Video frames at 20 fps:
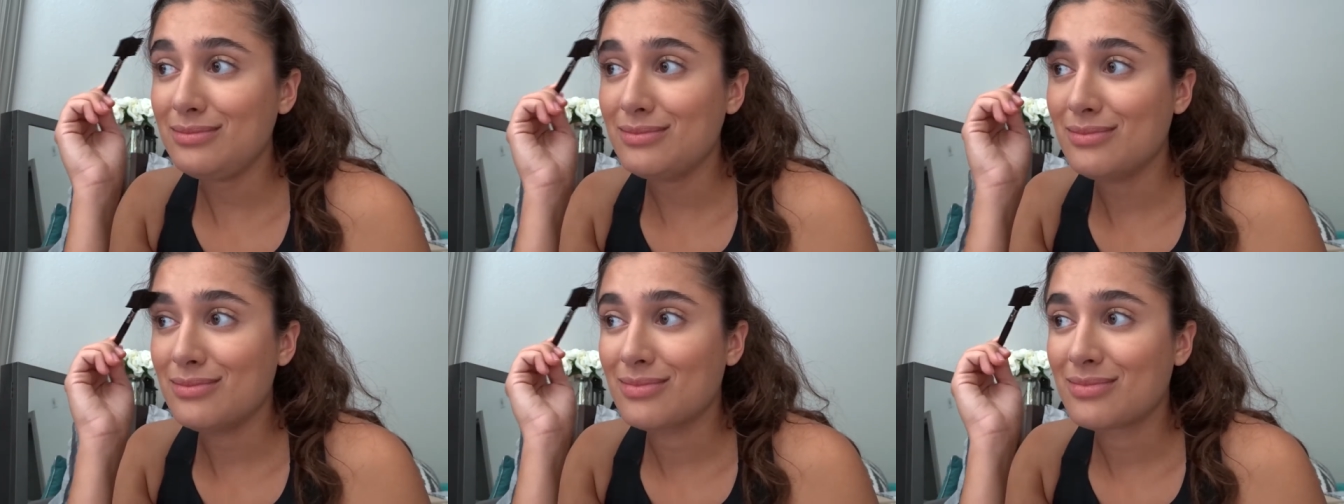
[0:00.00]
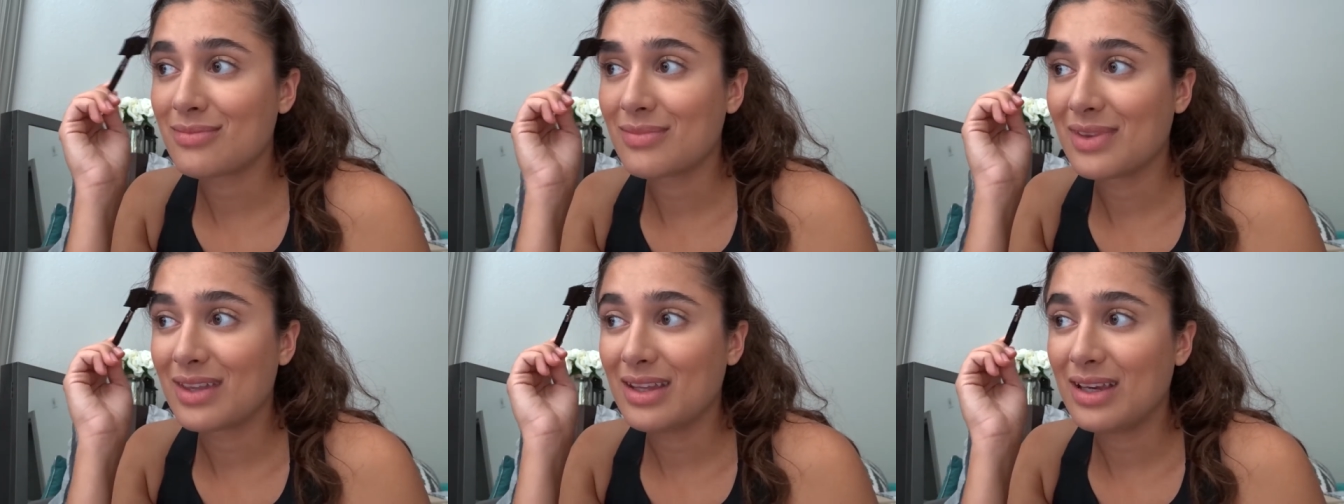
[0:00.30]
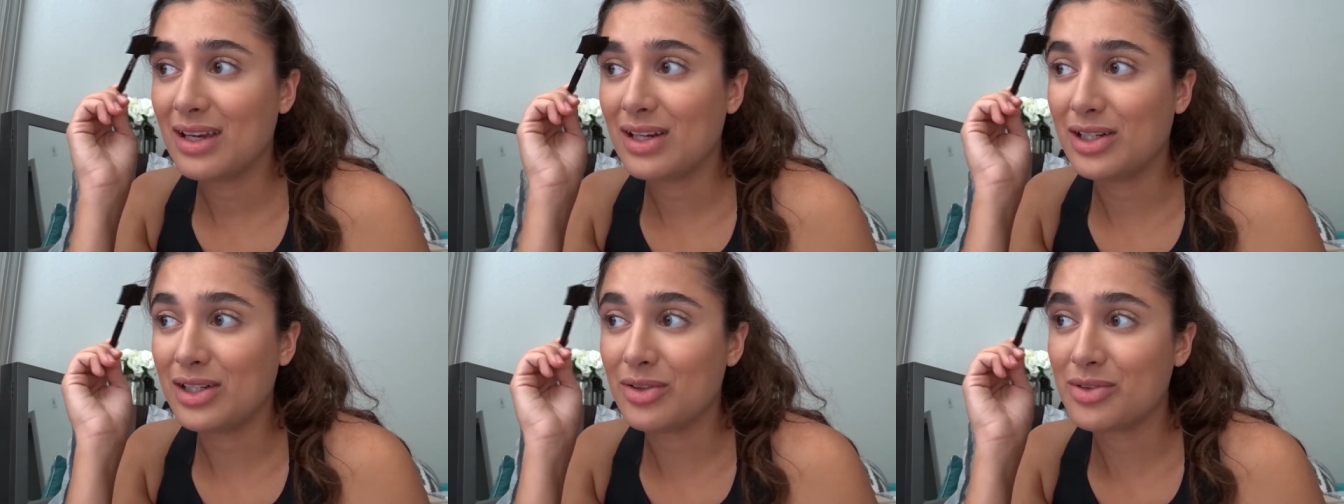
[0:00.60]

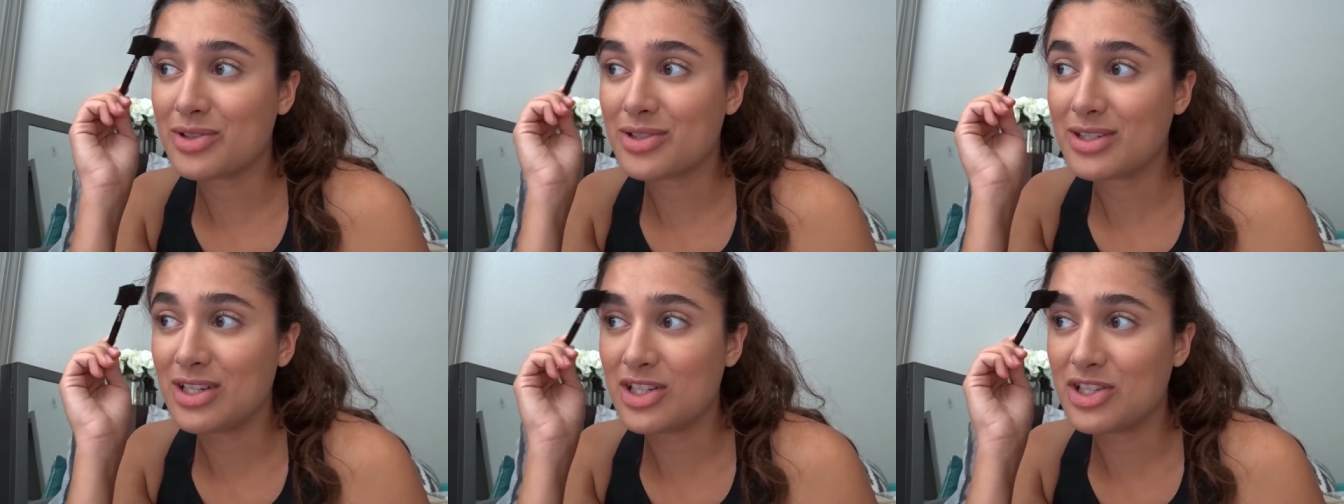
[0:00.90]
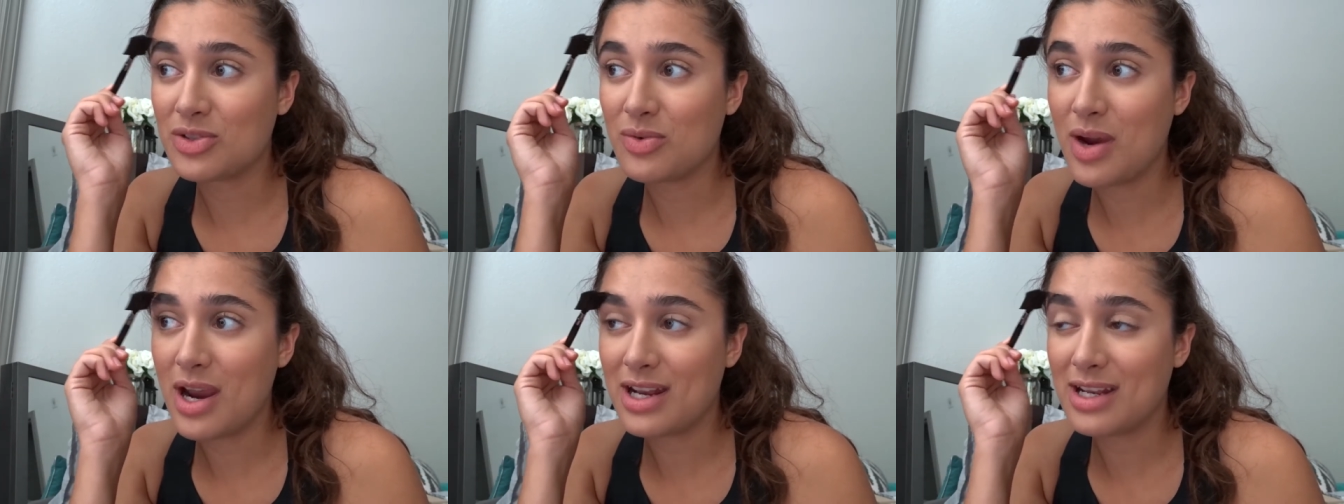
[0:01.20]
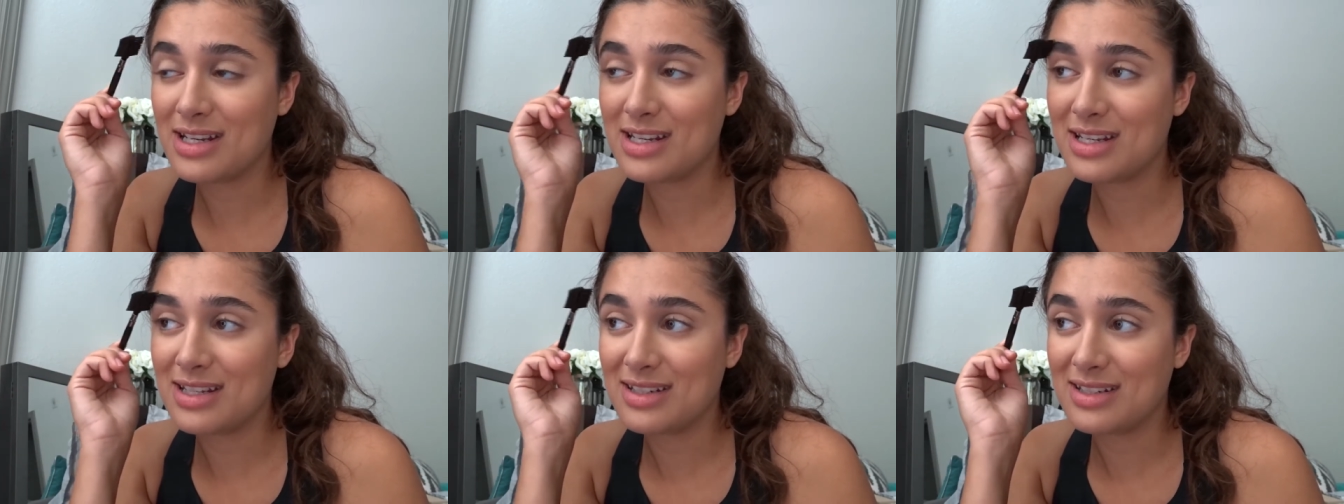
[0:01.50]
I don't know,
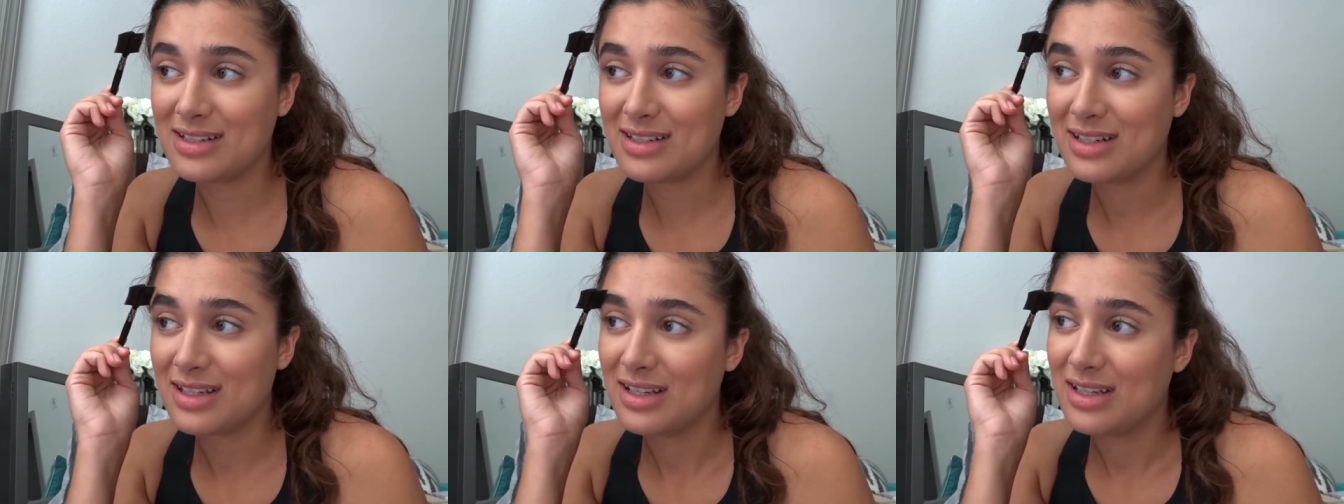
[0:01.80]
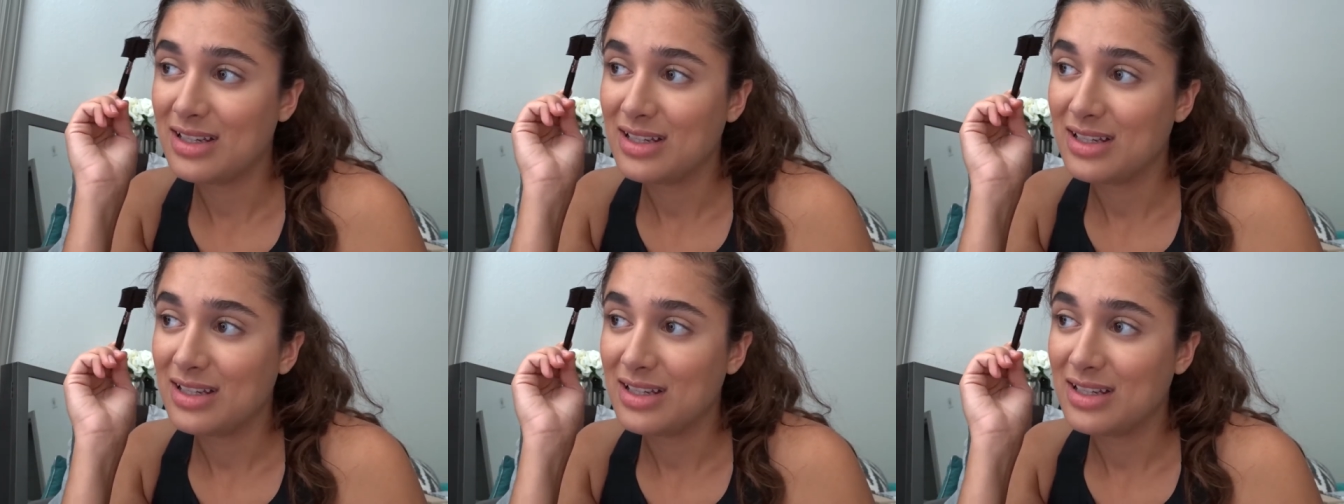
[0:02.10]
situated and